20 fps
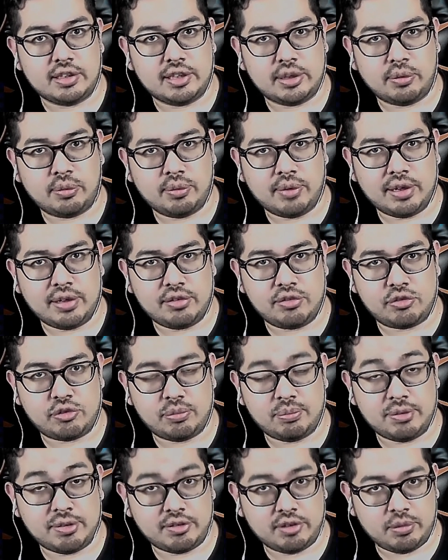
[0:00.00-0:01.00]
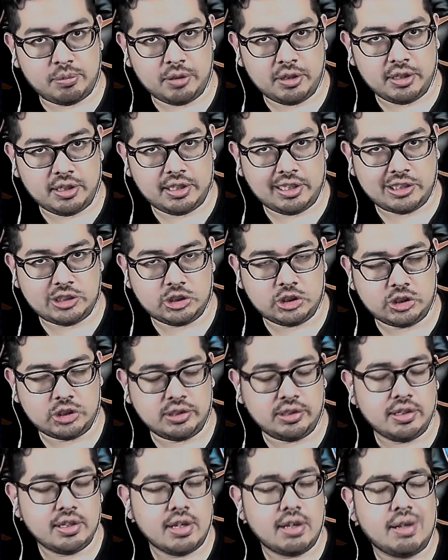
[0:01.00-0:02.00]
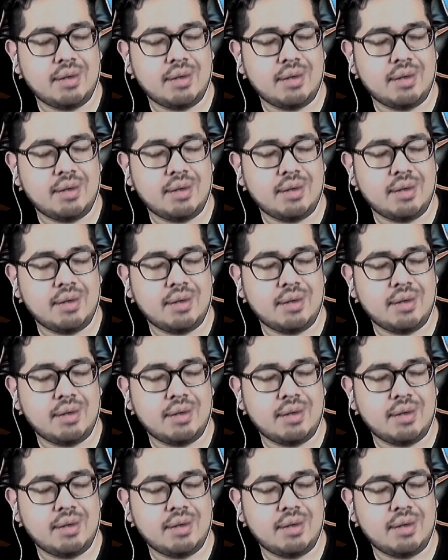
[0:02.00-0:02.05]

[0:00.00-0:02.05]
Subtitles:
that arise from miscommunication.